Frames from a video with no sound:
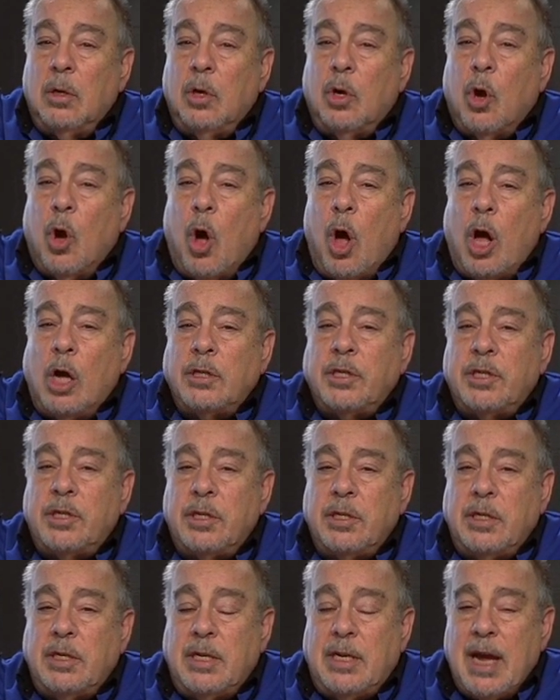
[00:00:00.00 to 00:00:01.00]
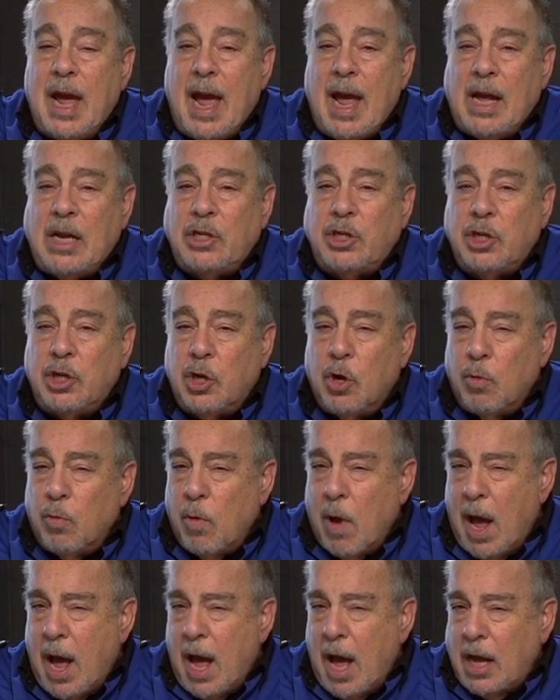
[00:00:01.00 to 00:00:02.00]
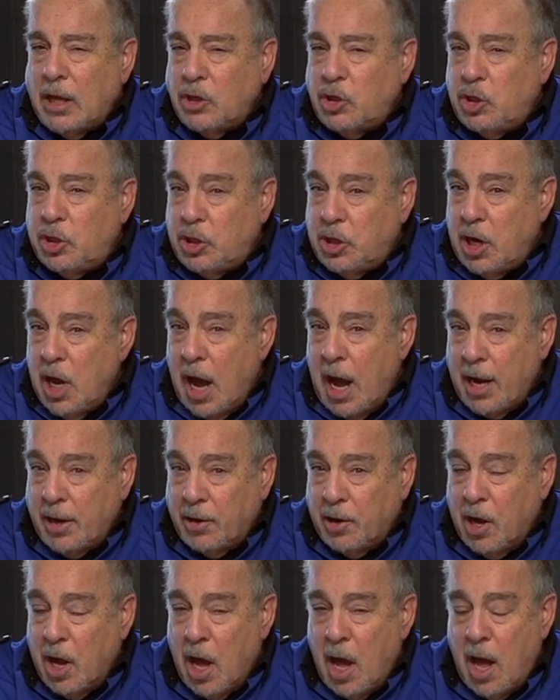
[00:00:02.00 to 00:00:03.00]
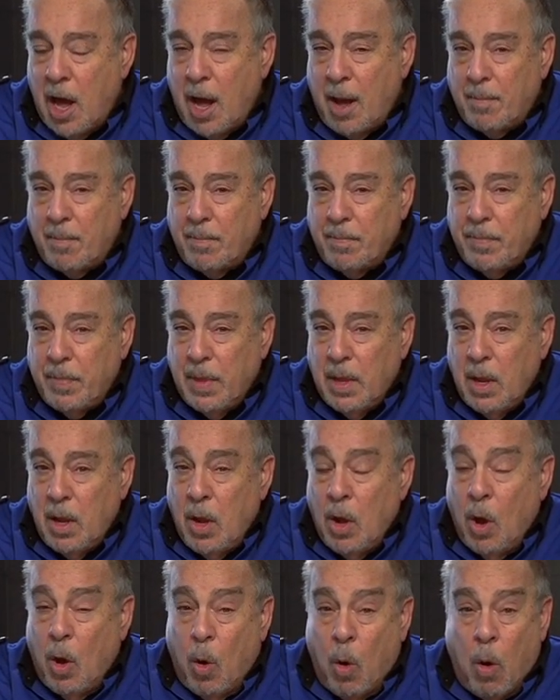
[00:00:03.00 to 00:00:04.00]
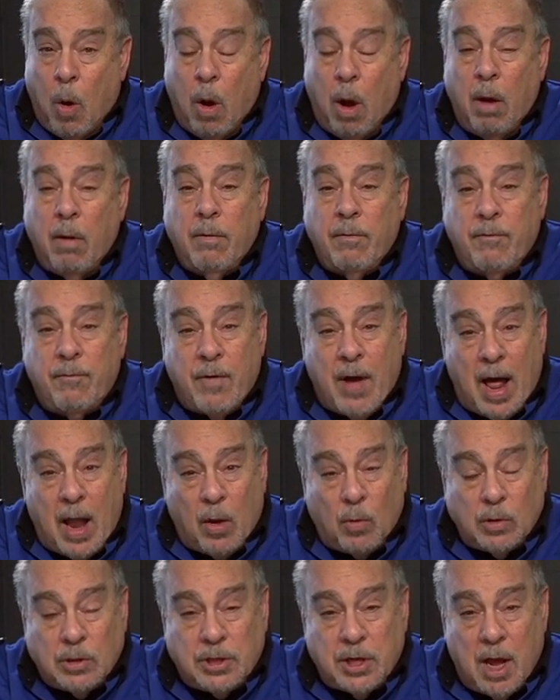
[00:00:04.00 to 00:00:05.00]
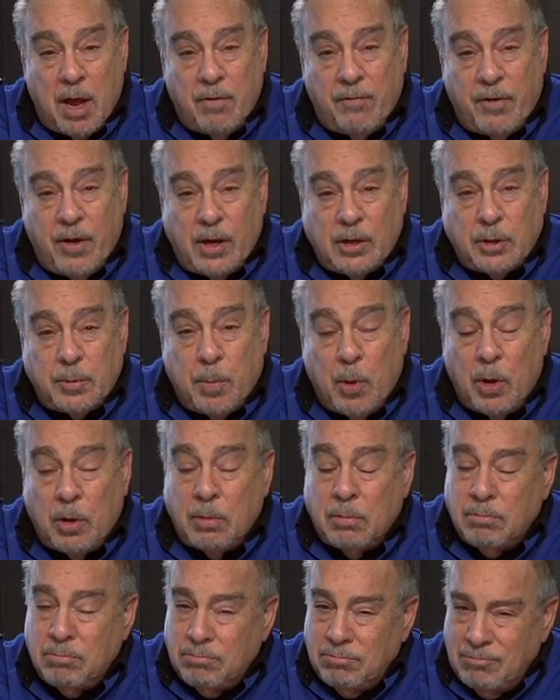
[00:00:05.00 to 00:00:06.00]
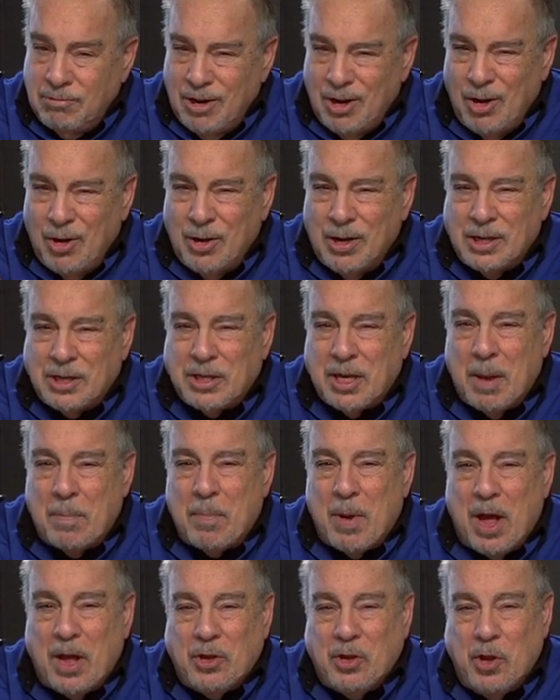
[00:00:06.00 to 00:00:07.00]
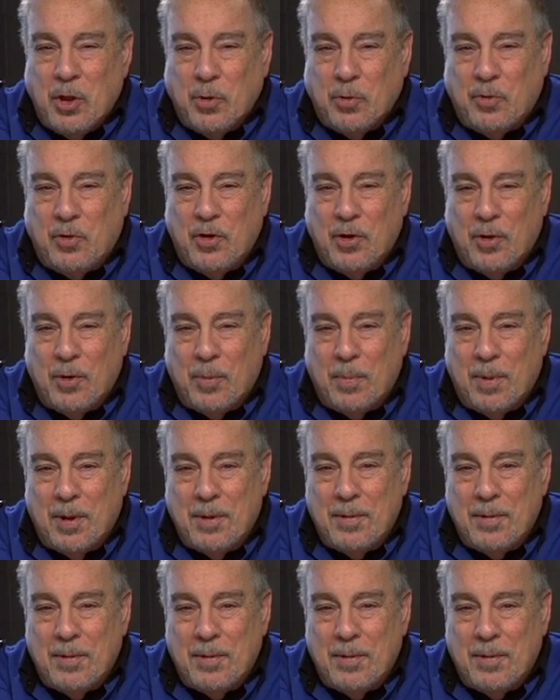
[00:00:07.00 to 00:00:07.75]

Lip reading: goss-garage.com. Or follow us on Facebook, look us up on YouTube.